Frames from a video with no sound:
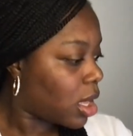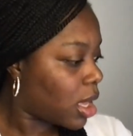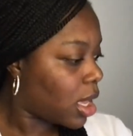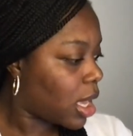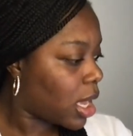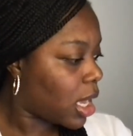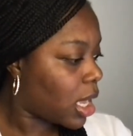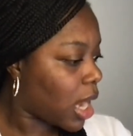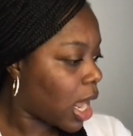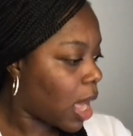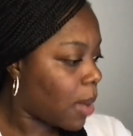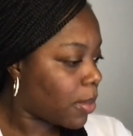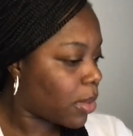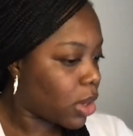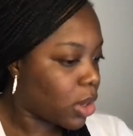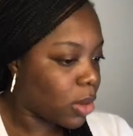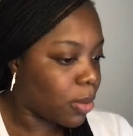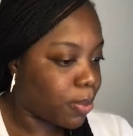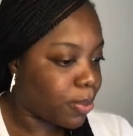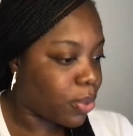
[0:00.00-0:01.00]
And I'm
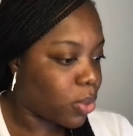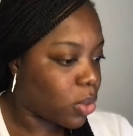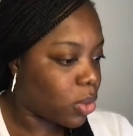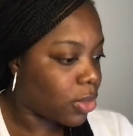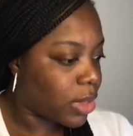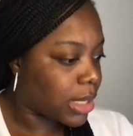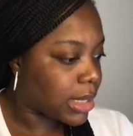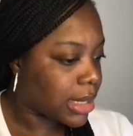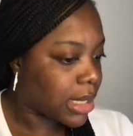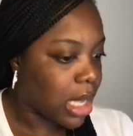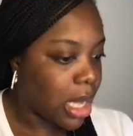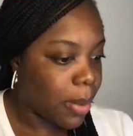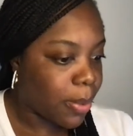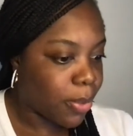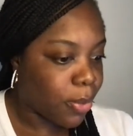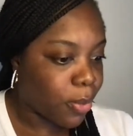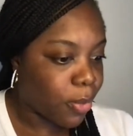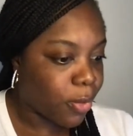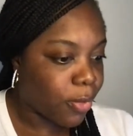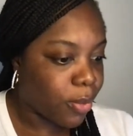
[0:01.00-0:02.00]
gonna pull this up
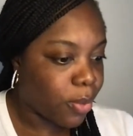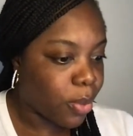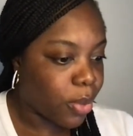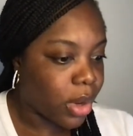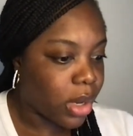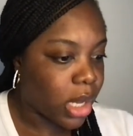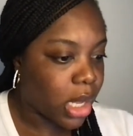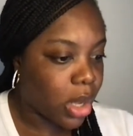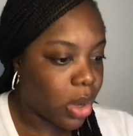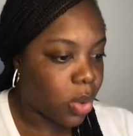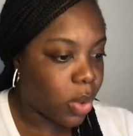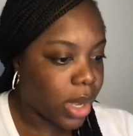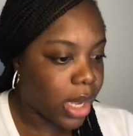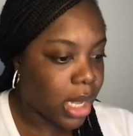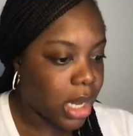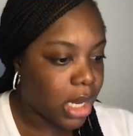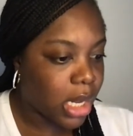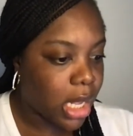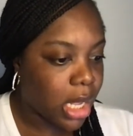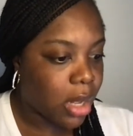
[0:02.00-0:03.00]
really
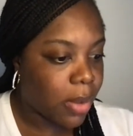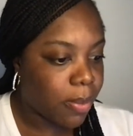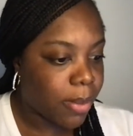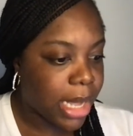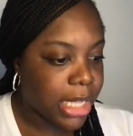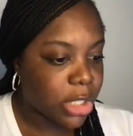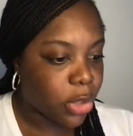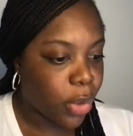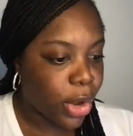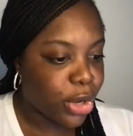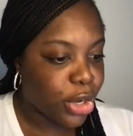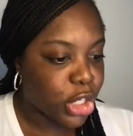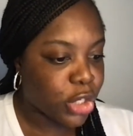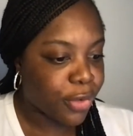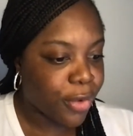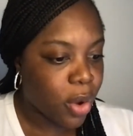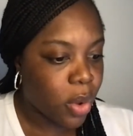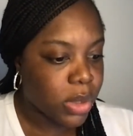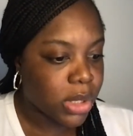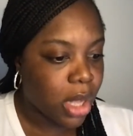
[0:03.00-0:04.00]
quickly. My screen just
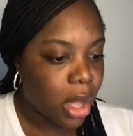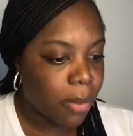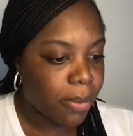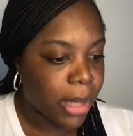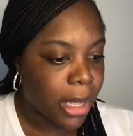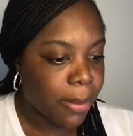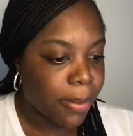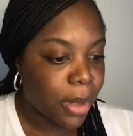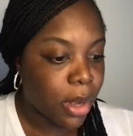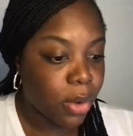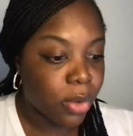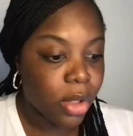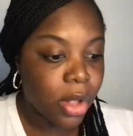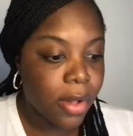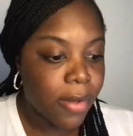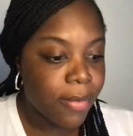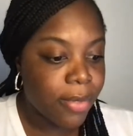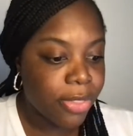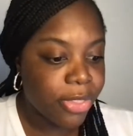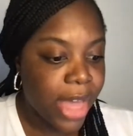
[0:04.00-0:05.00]
froze on me, but
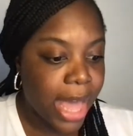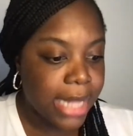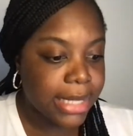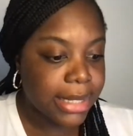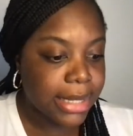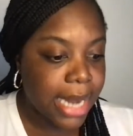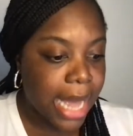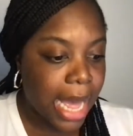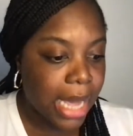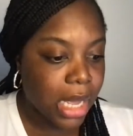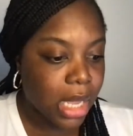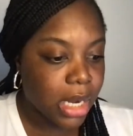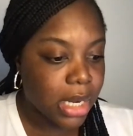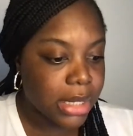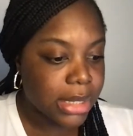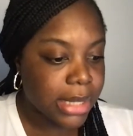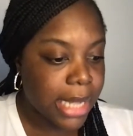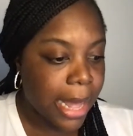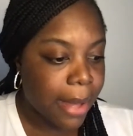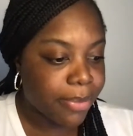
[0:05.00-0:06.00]
that's not gonna
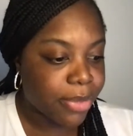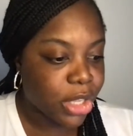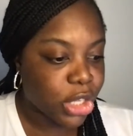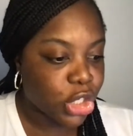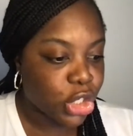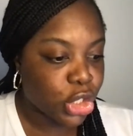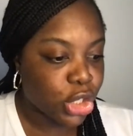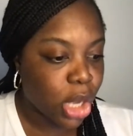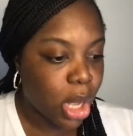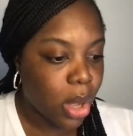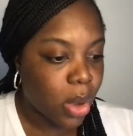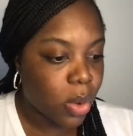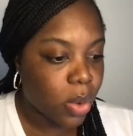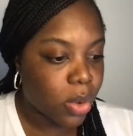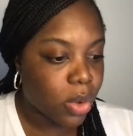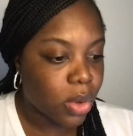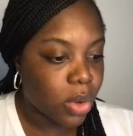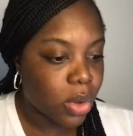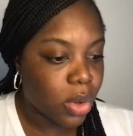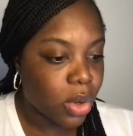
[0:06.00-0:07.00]
stop this show.
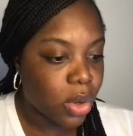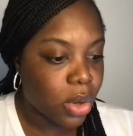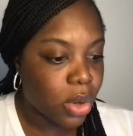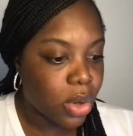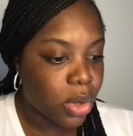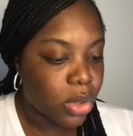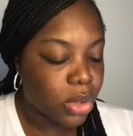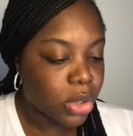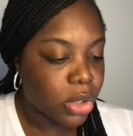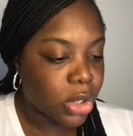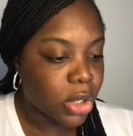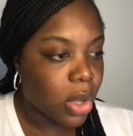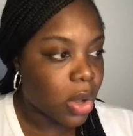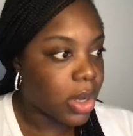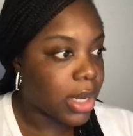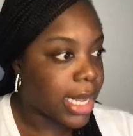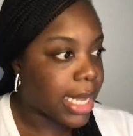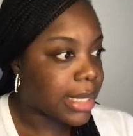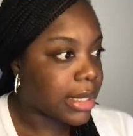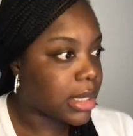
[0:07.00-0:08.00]
So
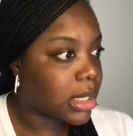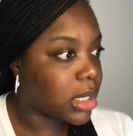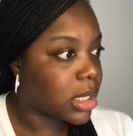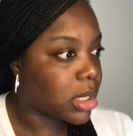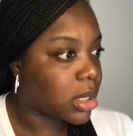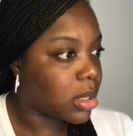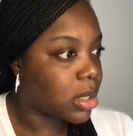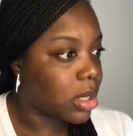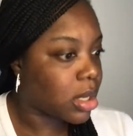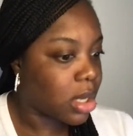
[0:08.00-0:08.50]
let's